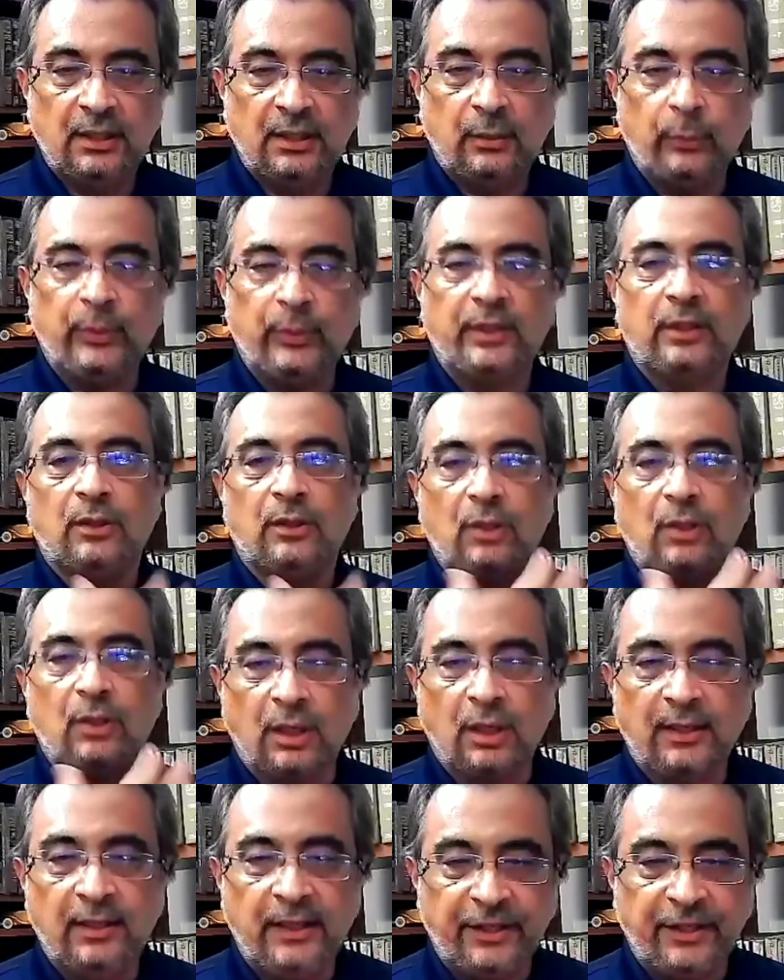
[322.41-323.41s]
where the
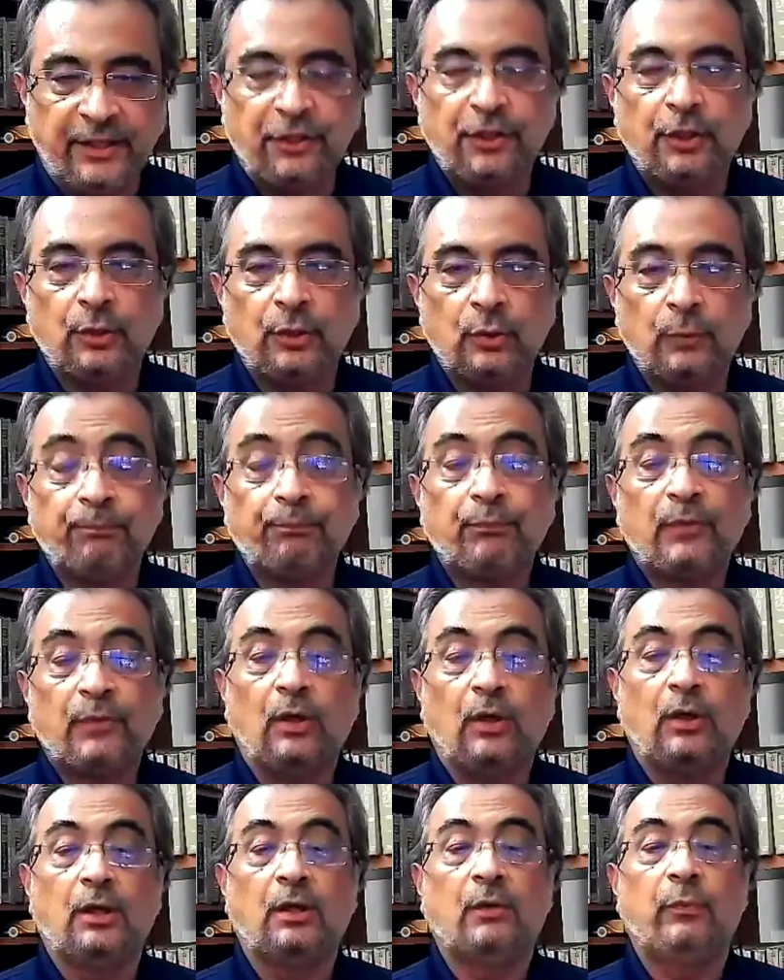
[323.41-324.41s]
dog licked you
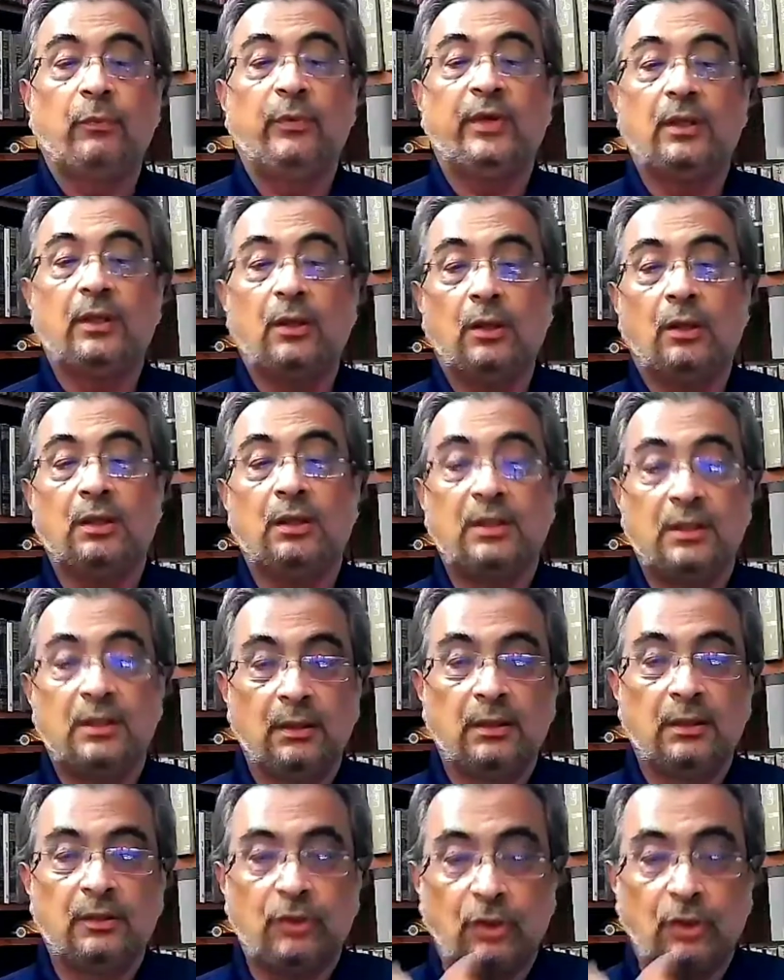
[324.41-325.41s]
or where the
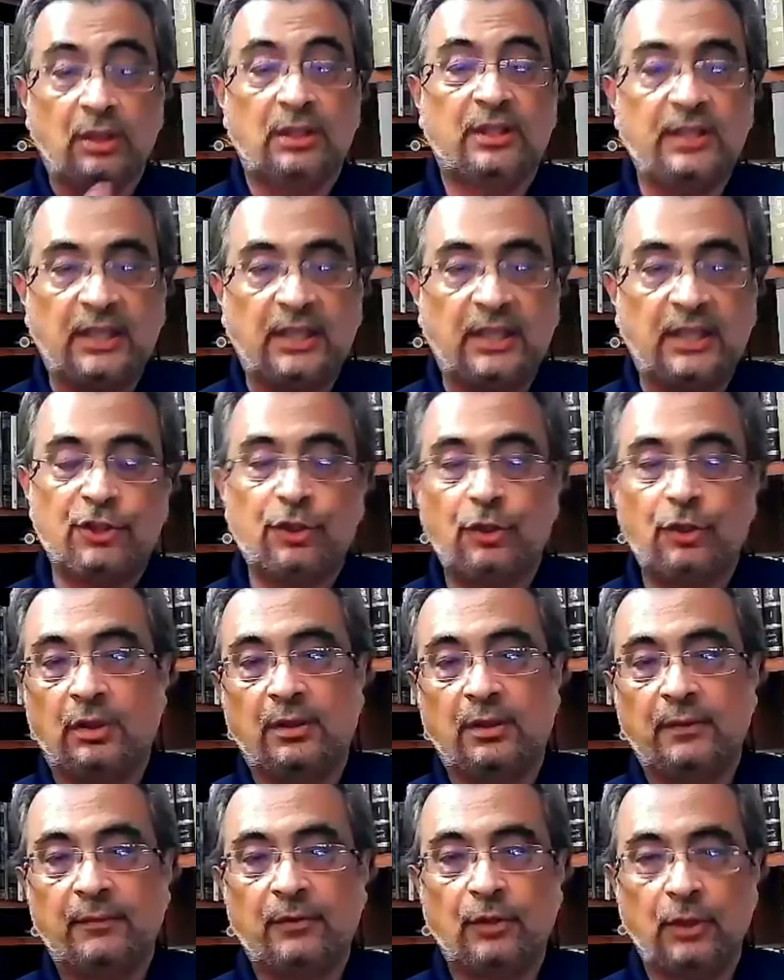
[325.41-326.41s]
dog touched
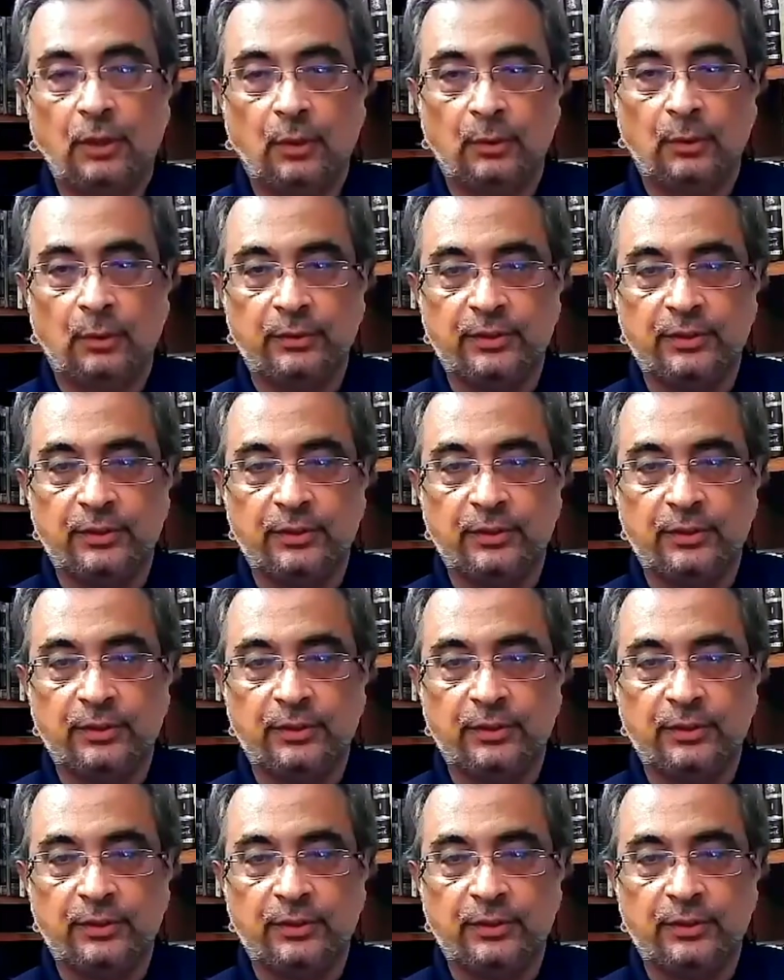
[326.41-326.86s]
your clothes.